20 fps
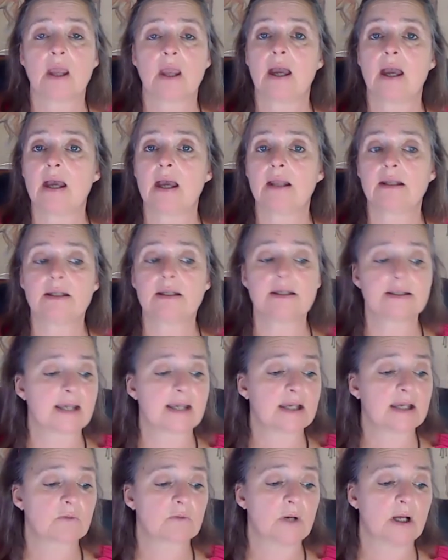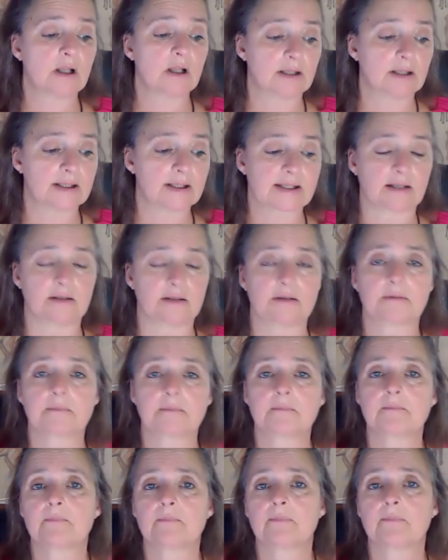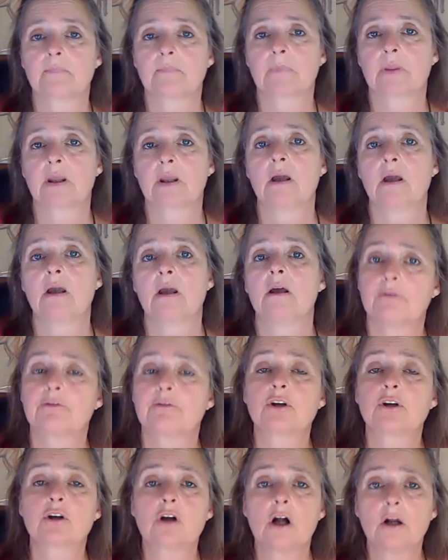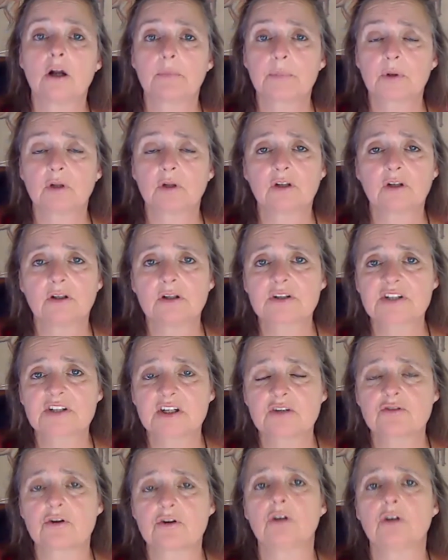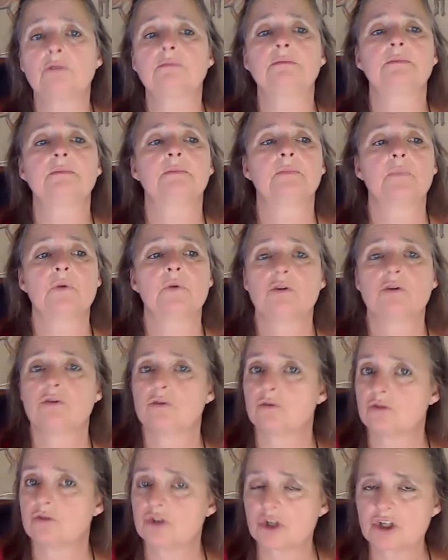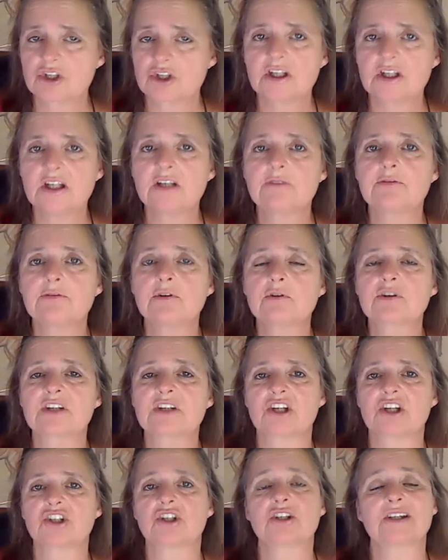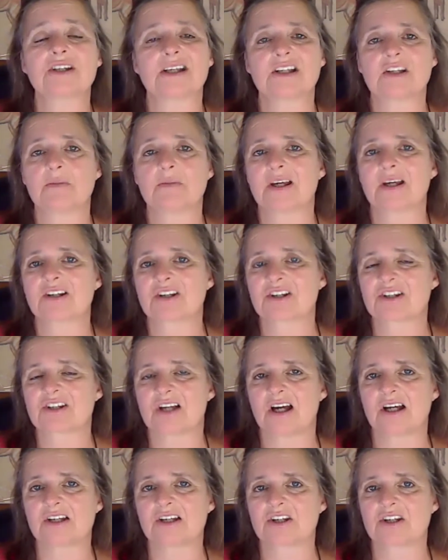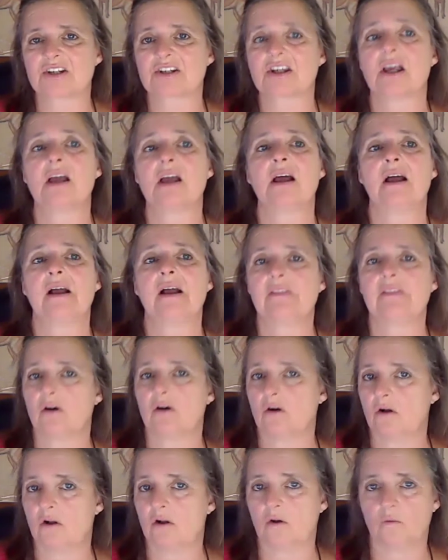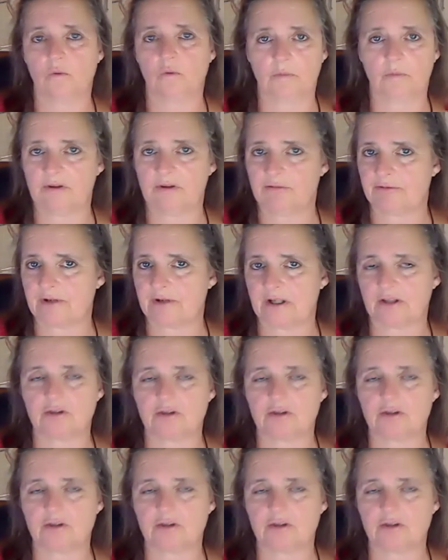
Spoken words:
And he says, well, listen, for your carpal tunnel syndrome, you just need a few sessions and some exercises and all will be fine.